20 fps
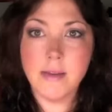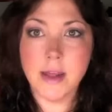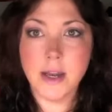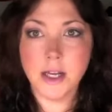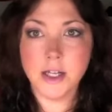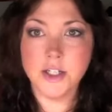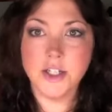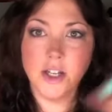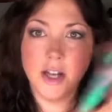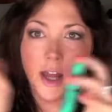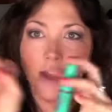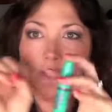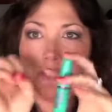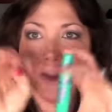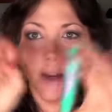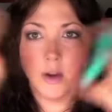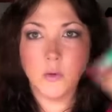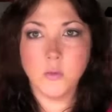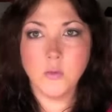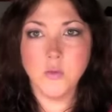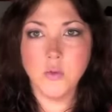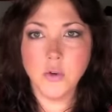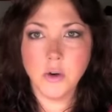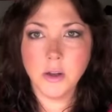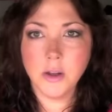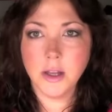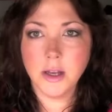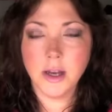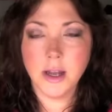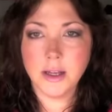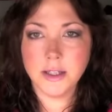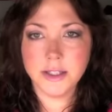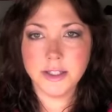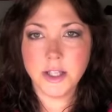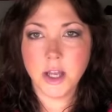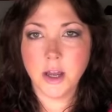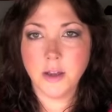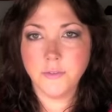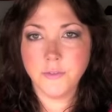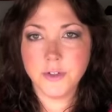that I should have like really nice
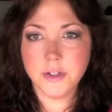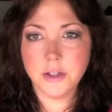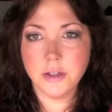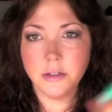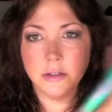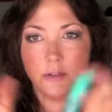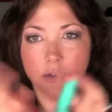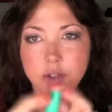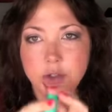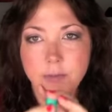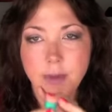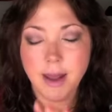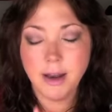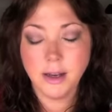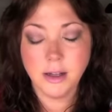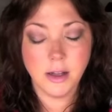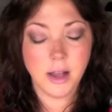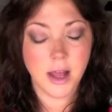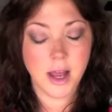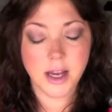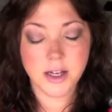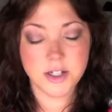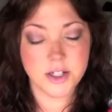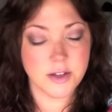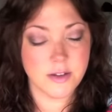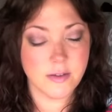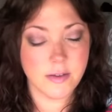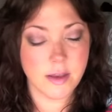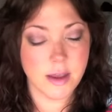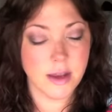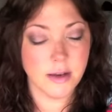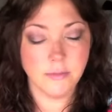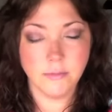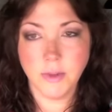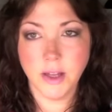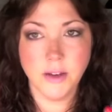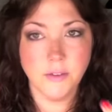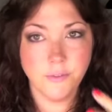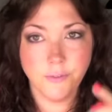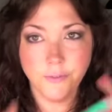soft dramatic lashes and
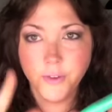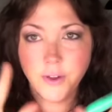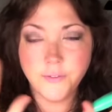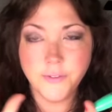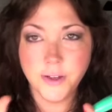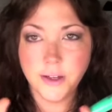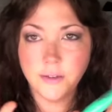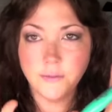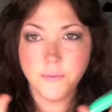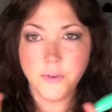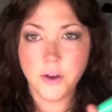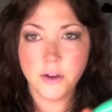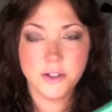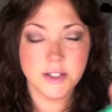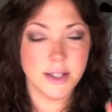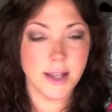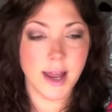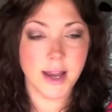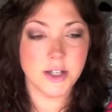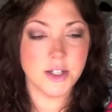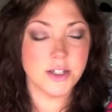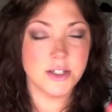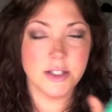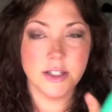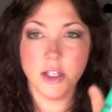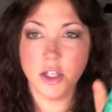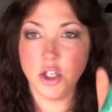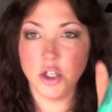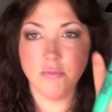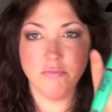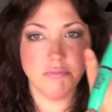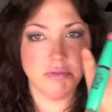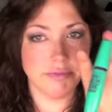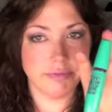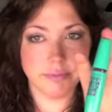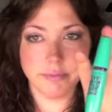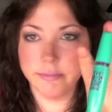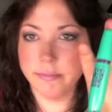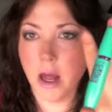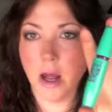like fluffy false lashes and
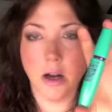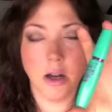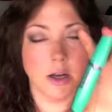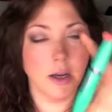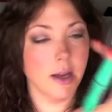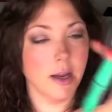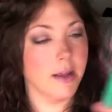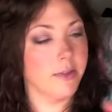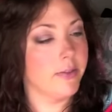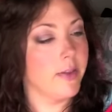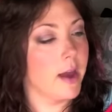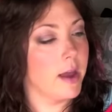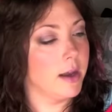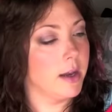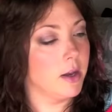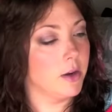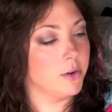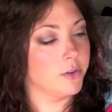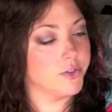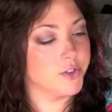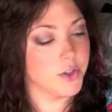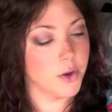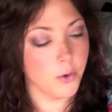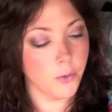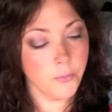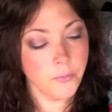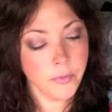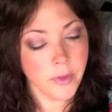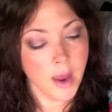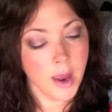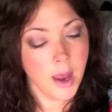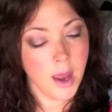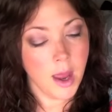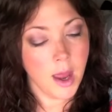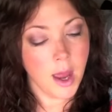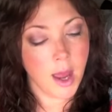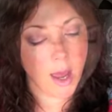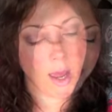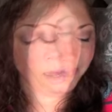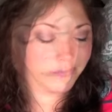you're not going to get that here. So,
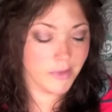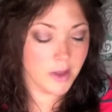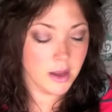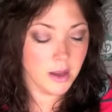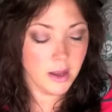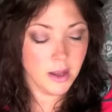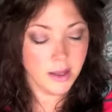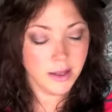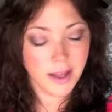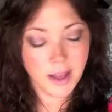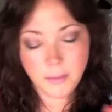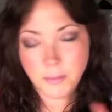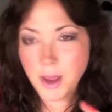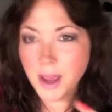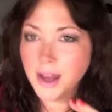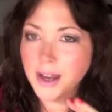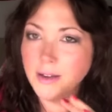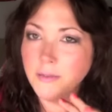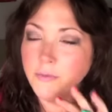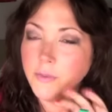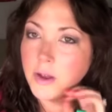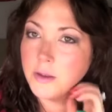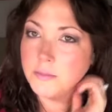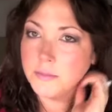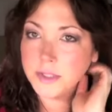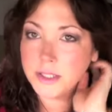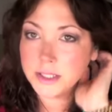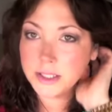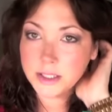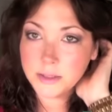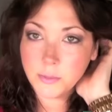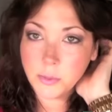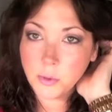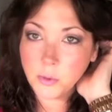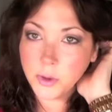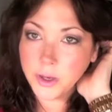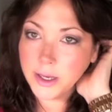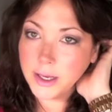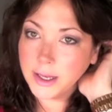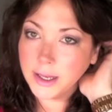um, yeah, I'm kind of, I'm
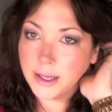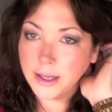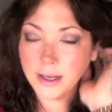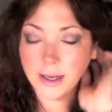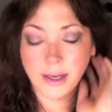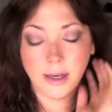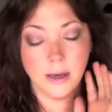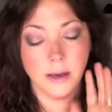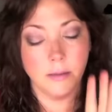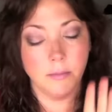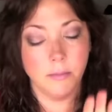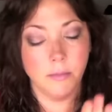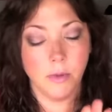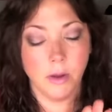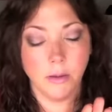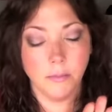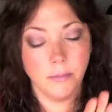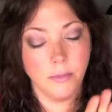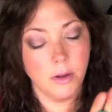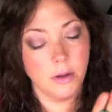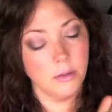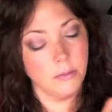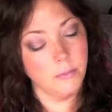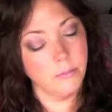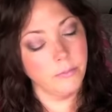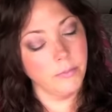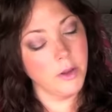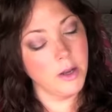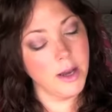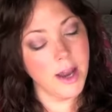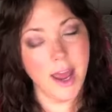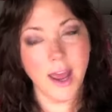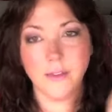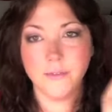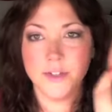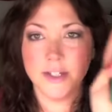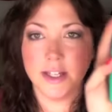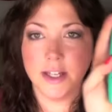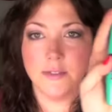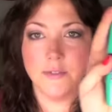disappointed and I'm, I'm going to have
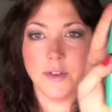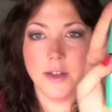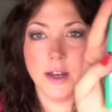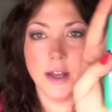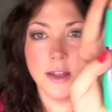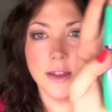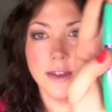to give it a